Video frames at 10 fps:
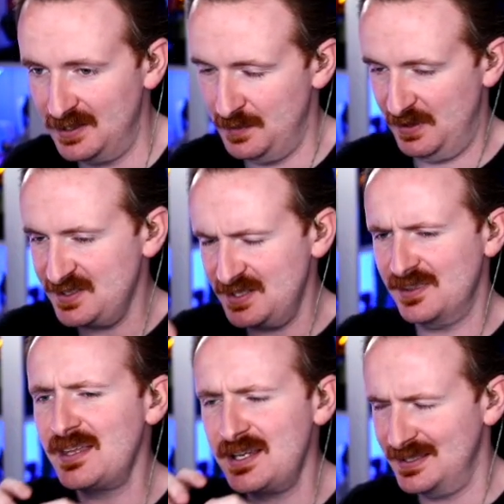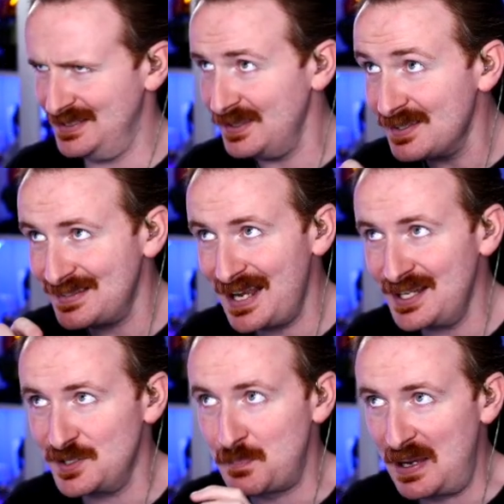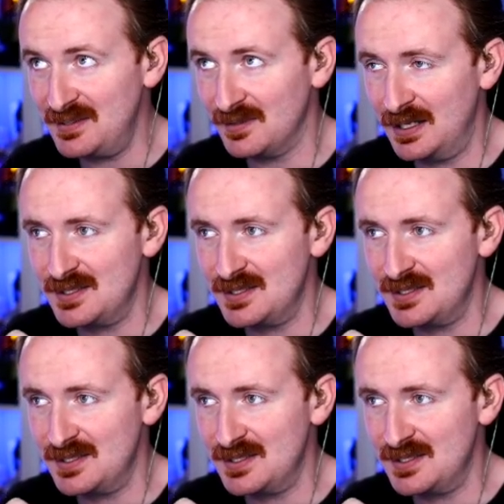The synthesized bass line,